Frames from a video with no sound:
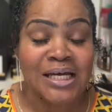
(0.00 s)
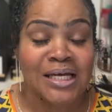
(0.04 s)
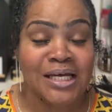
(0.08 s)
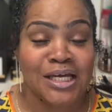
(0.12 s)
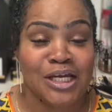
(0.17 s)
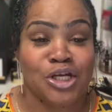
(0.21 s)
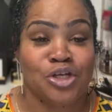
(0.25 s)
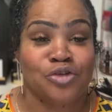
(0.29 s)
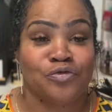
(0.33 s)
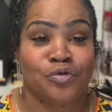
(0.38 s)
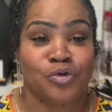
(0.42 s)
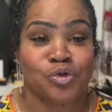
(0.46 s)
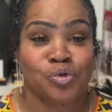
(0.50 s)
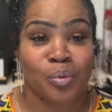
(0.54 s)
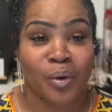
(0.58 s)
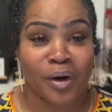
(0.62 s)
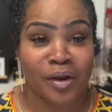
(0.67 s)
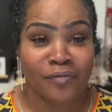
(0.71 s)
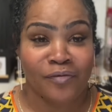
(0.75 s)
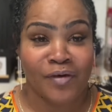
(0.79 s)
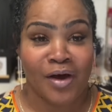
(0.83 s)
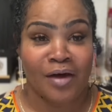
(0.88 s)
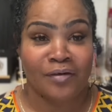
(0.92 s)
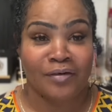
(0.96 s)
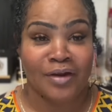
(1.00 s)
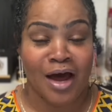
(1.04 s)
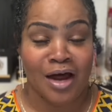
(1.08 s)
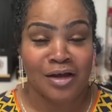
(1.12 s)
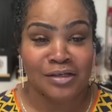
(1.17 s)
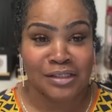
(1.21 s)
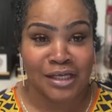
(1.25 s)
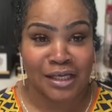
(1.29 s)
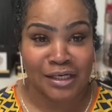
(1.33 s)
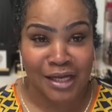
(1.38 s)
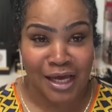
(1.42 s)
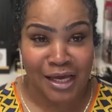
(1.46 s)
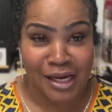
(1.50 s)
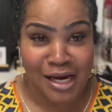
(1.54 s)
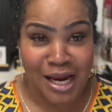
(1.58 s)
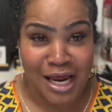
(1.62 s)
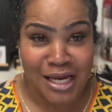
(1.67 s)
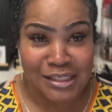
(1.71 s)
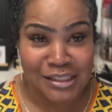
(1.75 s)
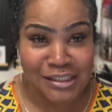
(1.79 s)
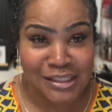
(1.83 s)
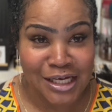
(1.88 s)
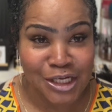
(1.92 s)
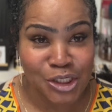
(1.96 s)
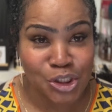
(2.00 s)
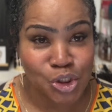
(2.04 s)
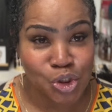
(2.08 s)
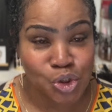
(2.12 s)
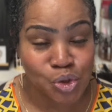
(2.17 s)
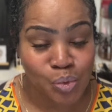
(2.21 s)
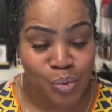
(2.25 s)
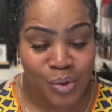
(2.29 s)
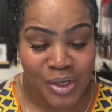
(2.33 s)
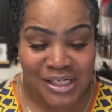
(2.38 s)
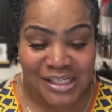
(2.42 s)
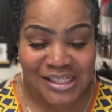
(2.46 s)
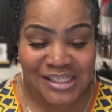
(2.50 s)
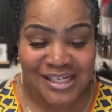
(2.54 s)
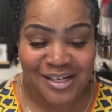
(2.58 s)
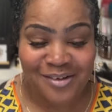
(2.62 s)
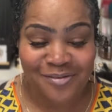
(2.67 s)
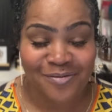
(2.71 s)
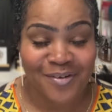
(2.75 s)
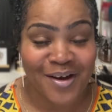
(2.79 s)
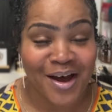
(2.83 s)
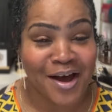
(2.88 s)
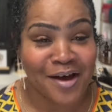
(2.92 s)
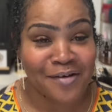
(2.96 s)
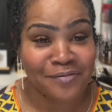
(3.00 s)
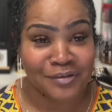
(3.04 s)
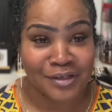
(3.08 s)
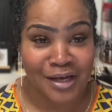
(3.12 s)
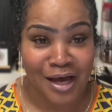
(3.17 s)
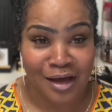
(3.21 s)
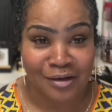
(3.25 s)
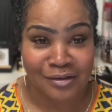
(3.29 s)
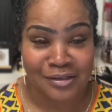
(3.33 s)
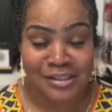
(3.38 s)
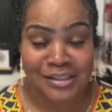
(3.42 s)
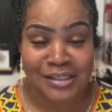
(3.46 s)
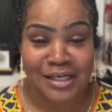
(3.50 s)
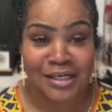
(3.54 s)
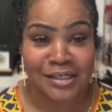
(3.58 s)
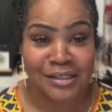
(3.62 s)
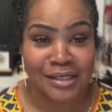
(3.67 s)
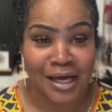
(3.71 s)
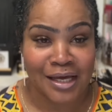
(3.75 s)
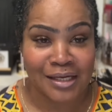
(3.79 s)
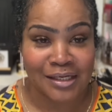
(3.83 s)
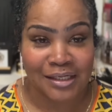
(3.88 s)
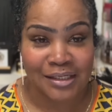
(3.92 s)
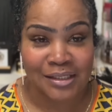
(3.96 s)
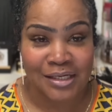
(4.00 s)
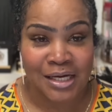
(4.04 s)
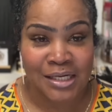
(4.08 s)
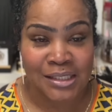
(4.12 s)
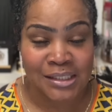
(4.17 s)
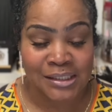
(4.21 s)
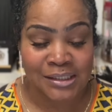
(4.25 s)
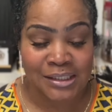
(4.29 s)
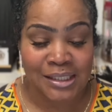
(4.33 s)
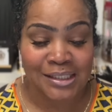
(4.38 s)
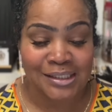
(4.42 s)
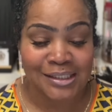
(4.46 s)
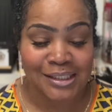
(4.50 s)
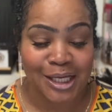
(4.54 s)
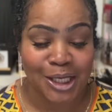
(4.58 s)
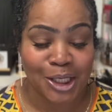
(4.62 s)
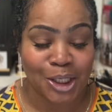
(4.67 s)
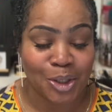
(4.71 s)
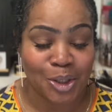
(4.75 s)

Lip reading: It is for $25.99, $25.99 in